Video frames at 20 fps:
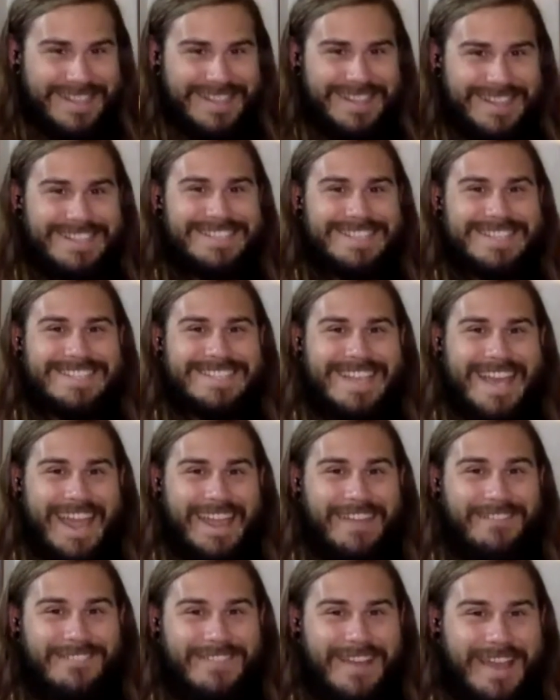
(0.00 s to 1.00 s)
This is
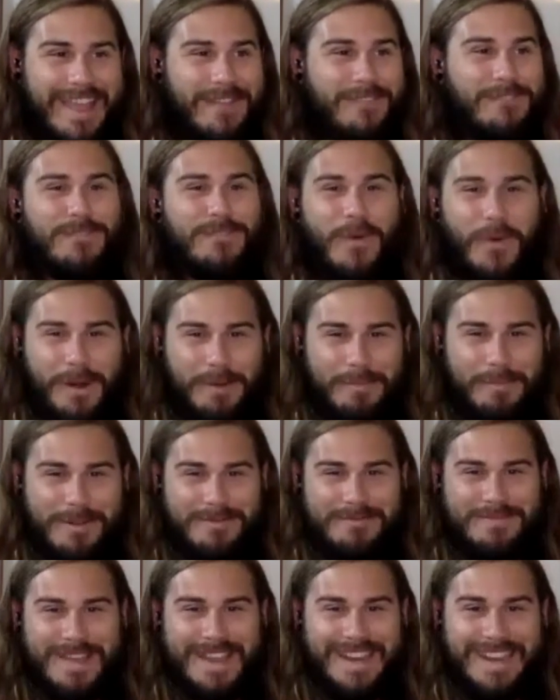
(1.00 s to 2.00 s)
a, a form
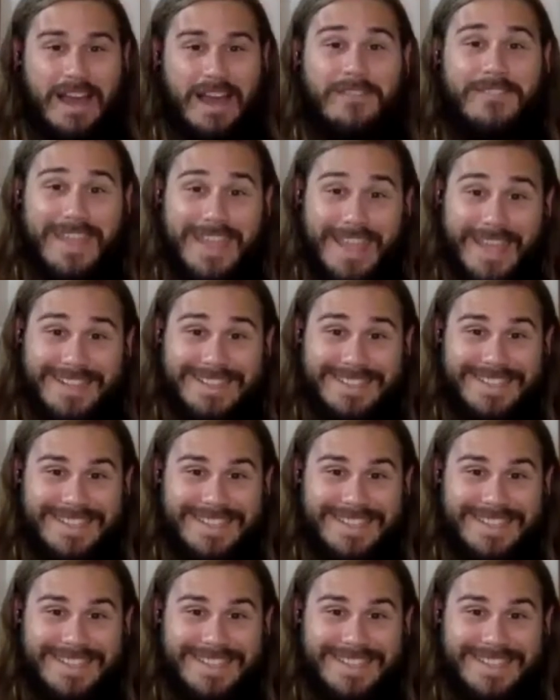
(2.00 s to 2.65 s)
of many of it,